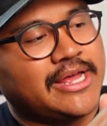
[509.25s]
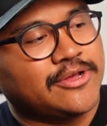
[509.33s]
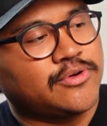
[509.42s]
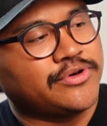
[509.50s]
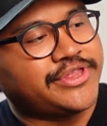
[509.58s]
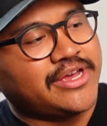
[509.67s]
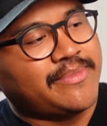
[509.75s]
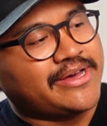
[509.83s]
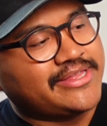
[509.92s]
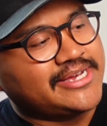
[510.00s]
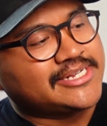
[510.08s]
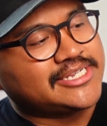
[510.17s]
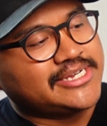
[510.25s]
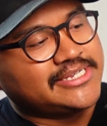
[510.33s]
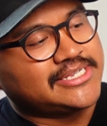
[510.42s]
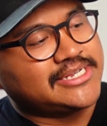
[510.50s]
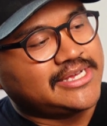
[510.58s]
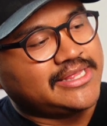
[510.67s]
And the cool thing about this
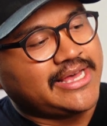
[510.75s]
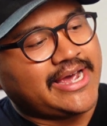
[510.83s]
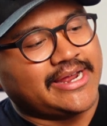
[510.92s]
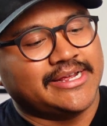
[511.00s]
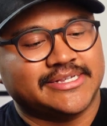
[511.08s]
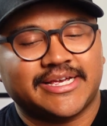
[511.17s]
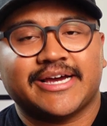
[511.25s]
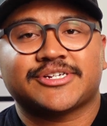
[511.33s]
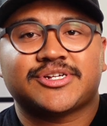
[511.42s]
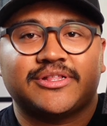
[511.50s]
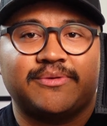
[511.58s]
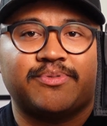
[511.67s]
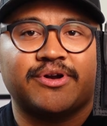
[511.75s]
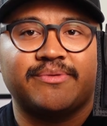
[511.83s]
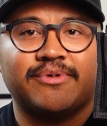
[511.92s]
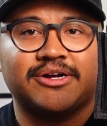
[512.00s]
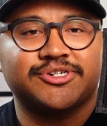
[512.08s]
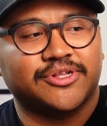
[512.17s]
is that is actually pretty
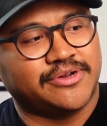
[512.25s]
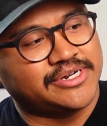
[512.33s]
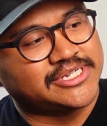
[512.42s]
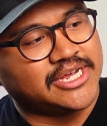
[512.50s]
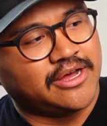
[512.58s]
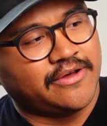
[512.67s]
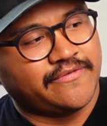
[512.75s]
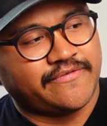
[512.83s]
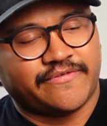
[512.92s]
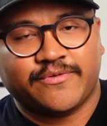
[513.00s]
modular itself.